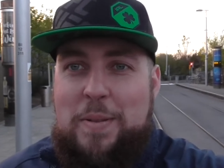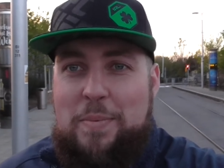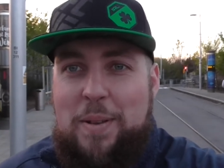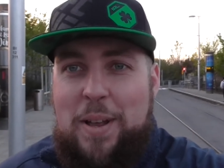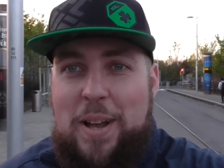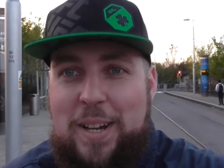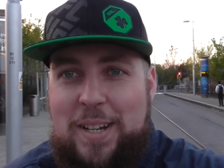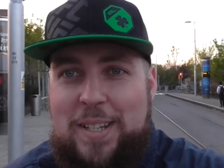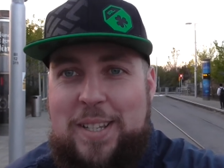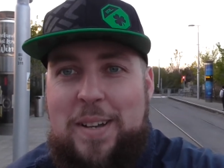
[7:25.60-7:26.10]
the
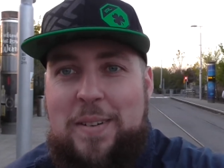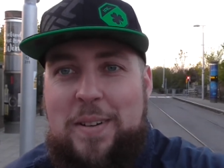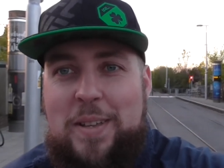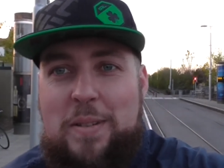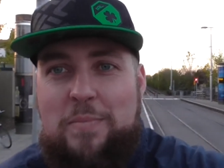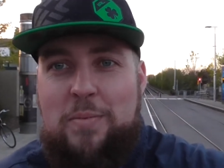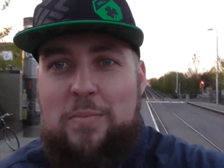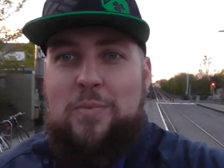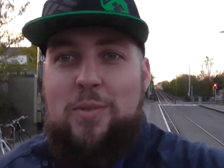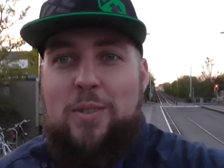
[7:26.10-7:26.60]
blog's
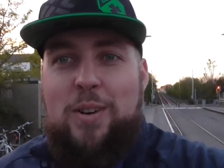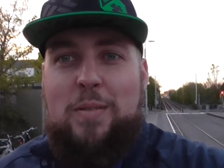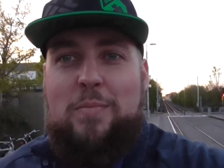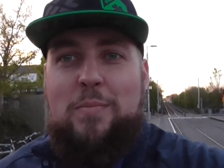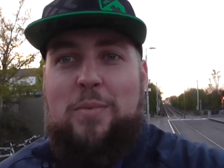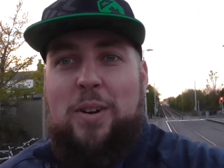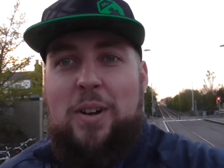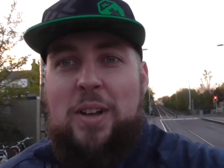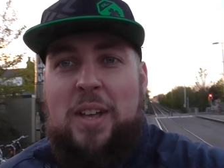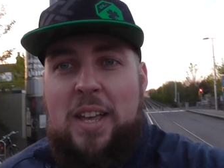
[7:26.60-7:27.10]
only up and
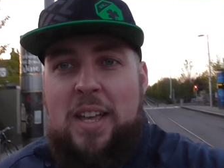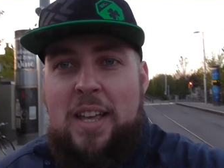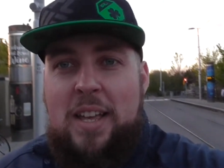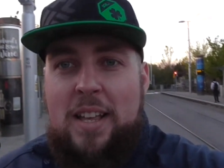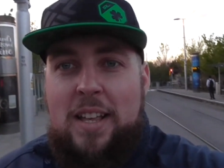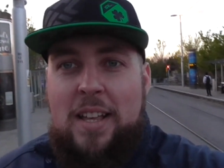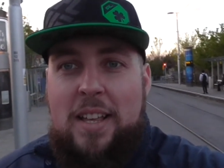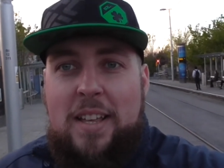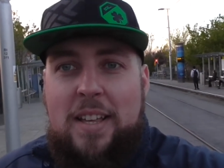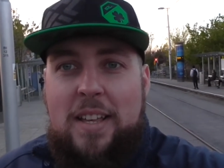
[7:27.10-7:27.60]
running, but
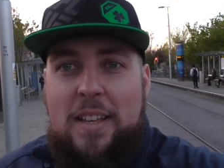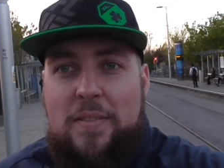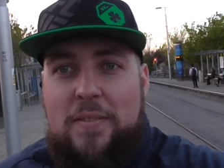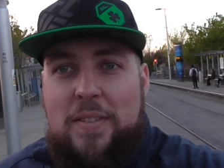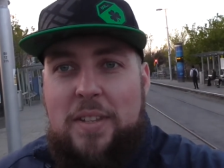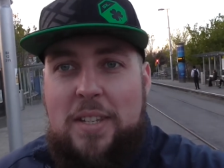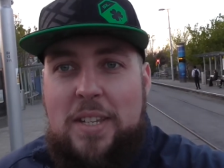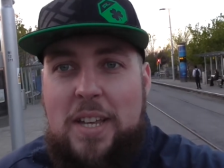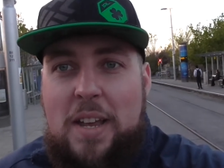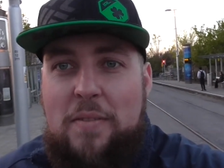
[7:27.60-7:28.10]

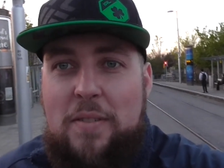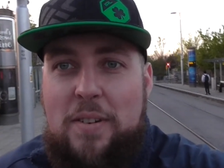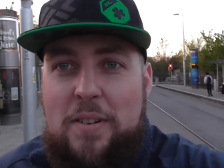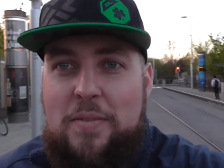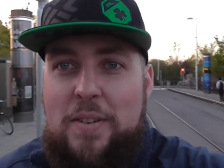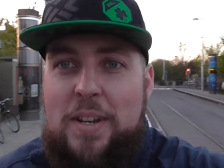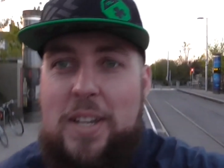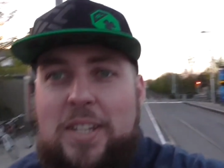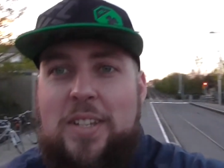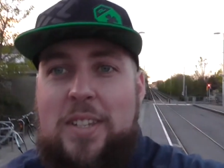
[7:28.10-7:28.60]
if this
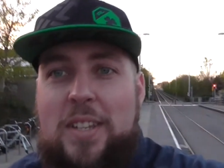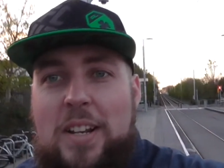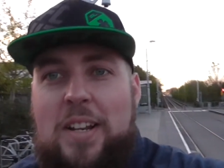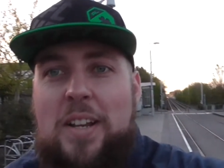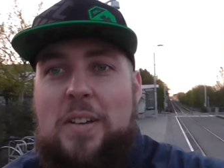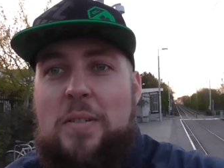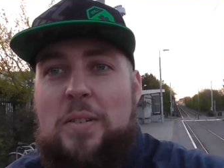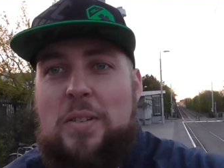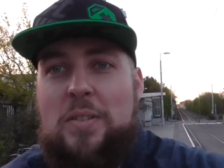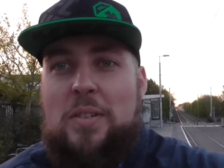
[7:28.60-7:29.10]
ever reaches a
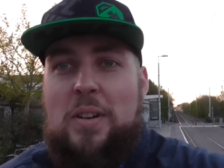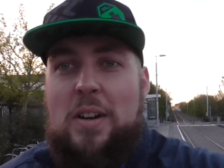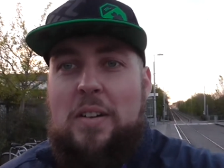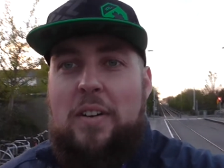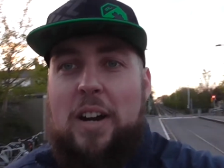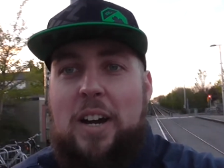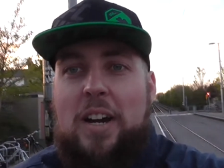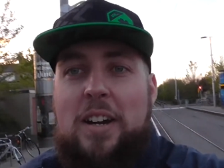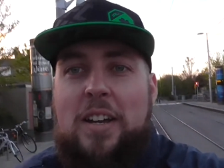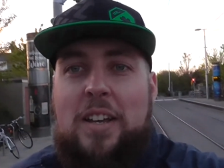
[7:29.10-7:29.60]
Luas
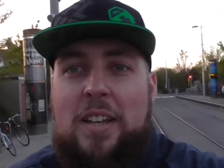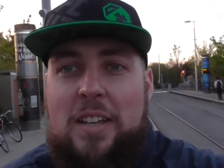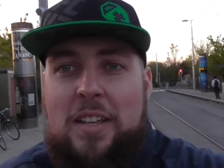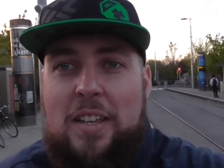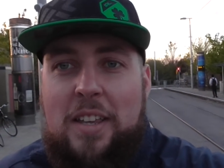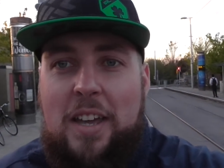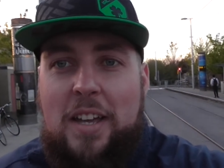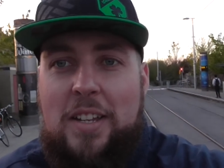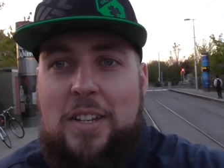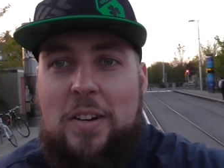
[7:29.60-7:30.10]
driver,
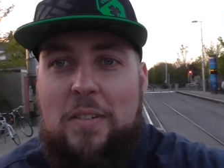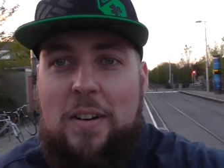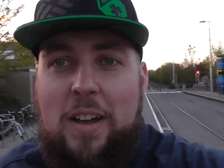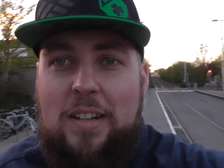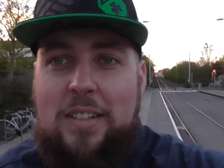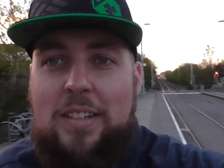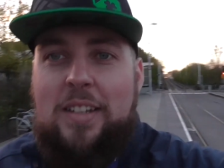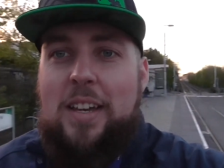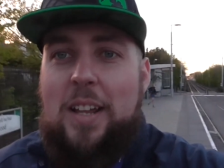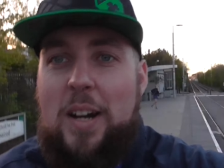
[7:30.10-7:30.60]
get your
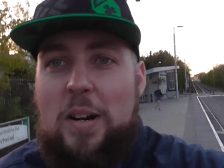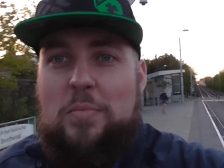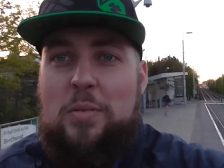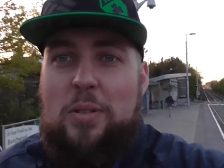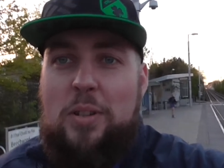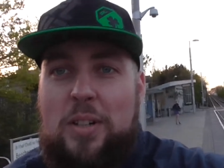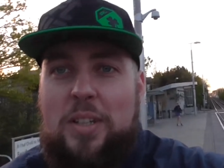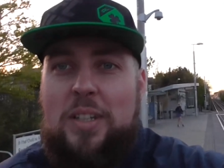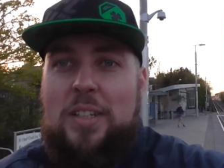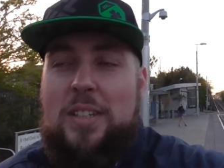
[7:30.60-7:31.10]
act together
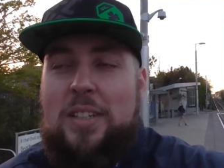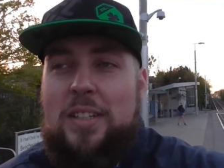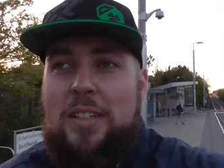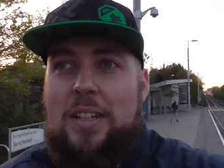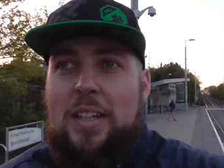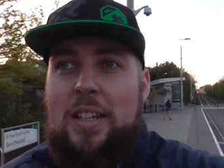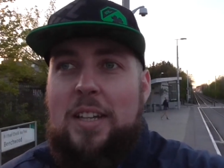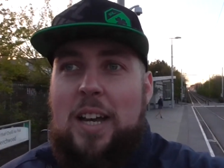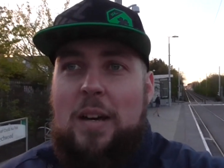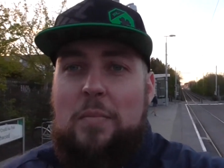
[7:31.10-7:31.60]
boys
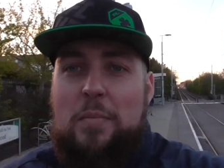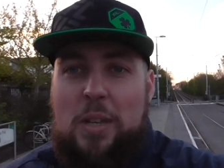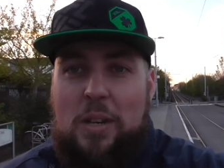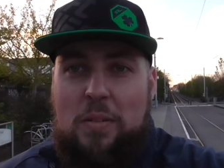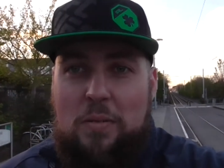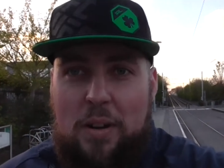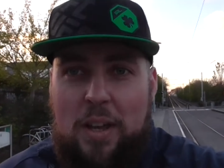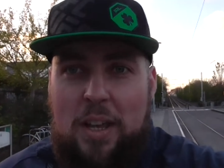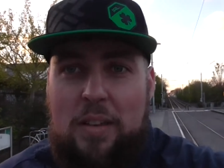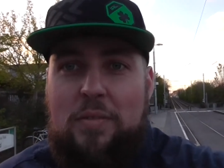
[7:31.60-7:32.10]
and be
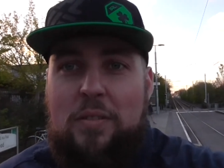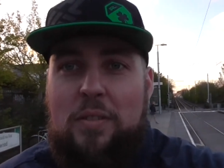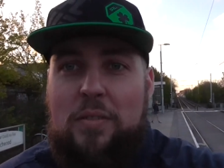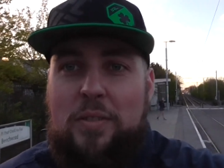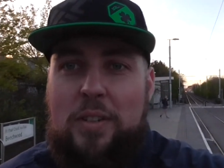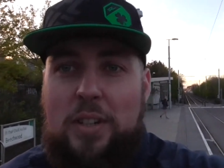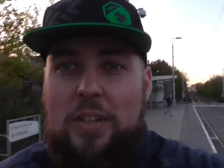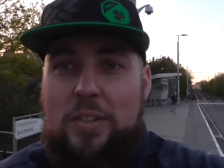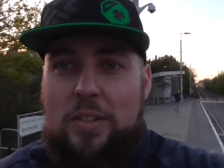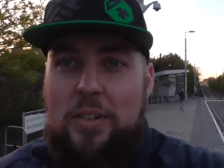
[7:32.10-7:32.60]
grateful
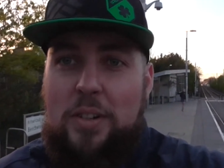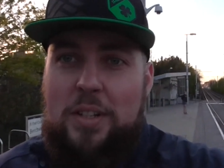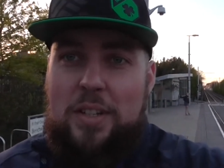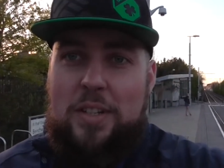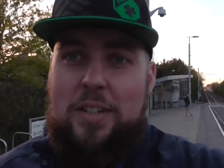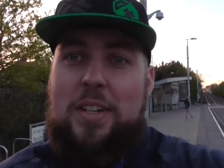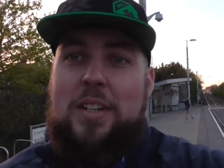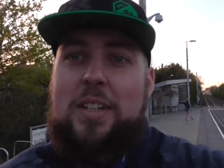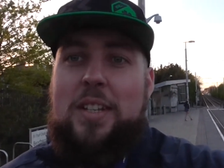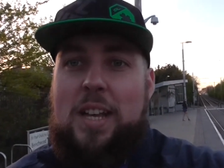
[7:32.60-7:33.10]
for your
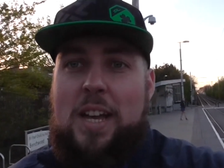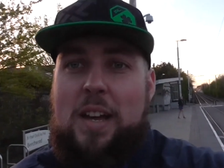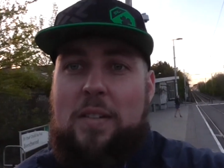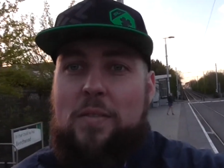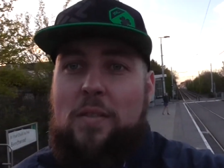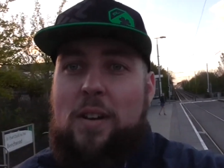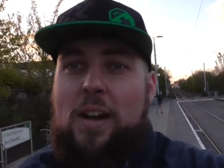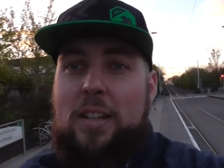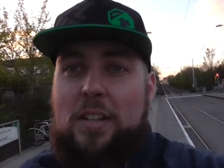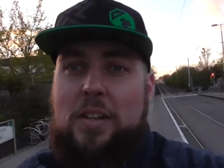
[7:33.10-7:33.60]
36 and a
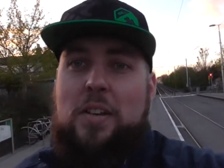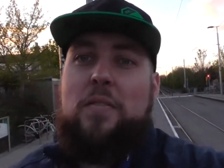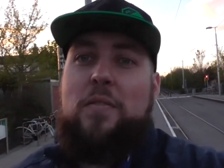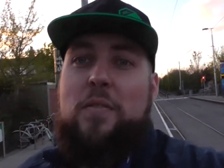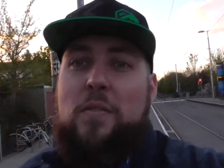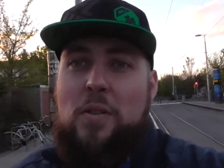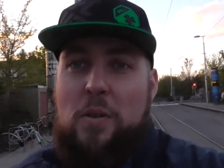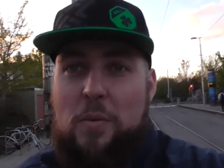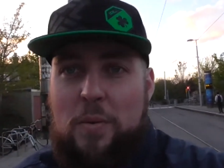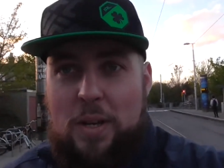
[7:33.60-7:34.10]
half grand in your
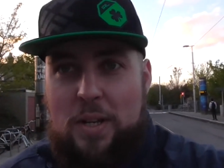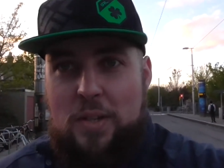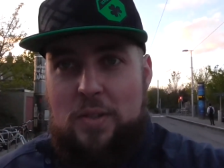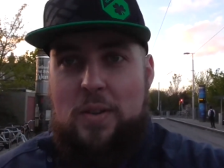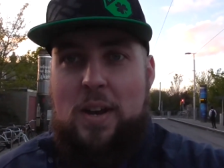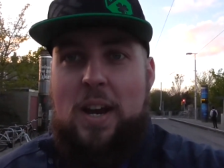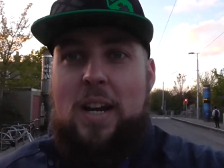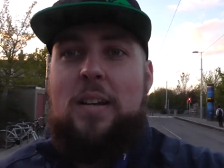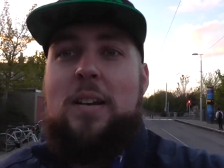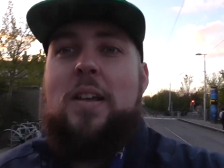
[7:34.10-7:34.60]
four weeks
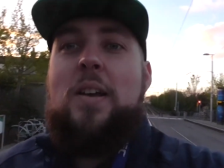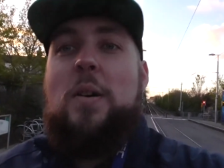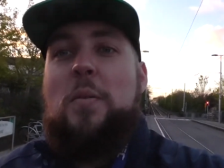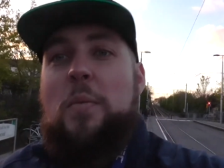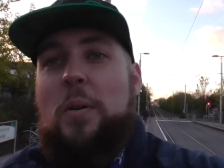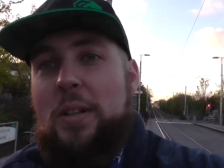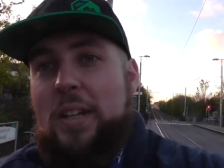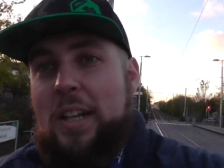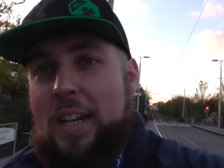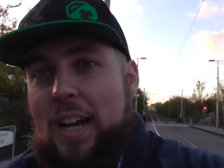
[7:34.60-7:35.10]
training
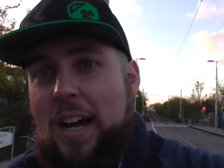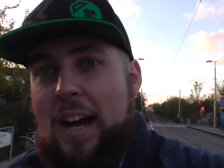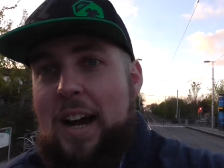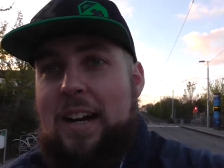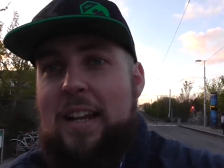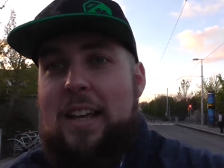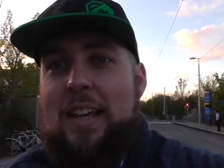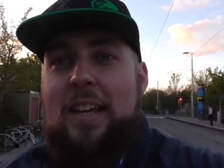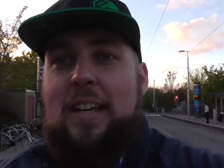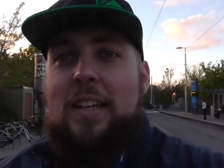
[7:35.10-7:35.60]
while the
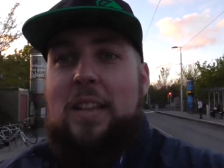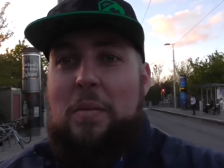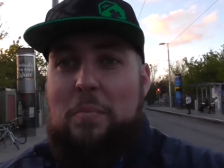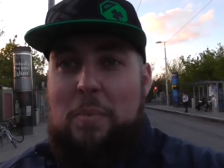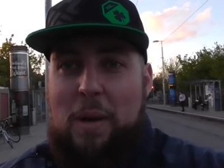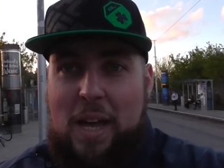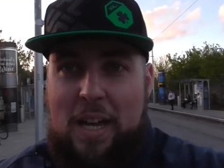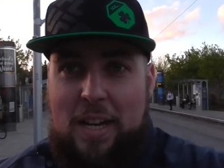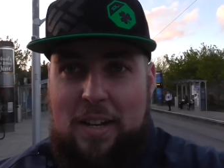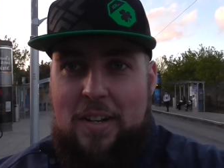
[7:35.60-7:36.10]
Gardaí and the
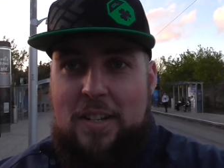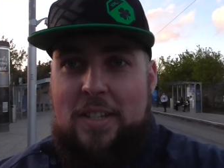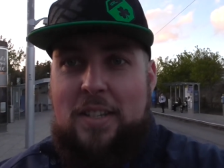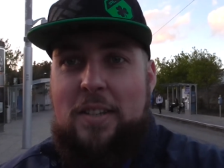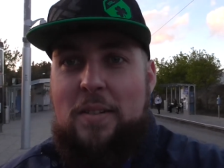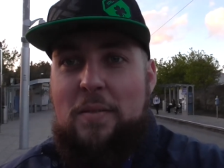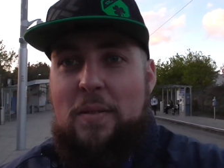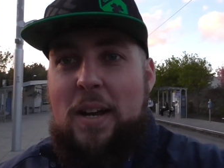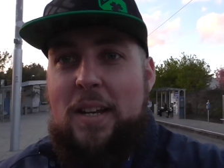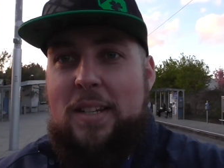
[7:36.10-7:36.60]
bankers
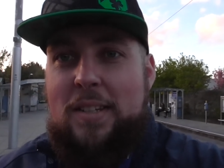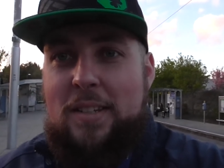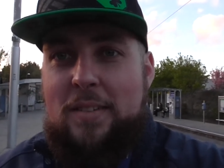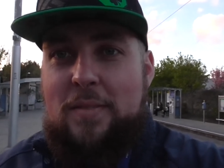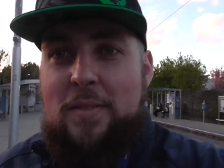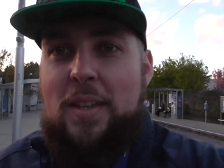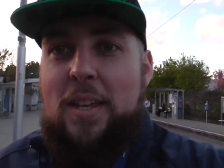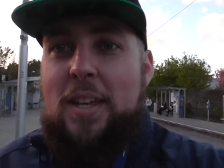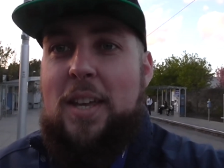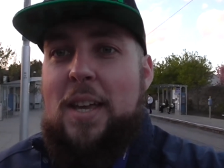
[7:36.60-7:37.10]
and the rest
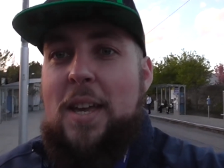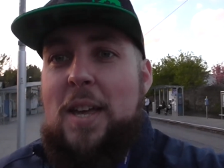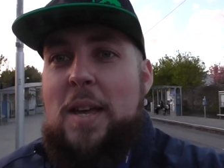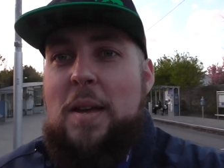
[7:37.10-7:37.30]
of the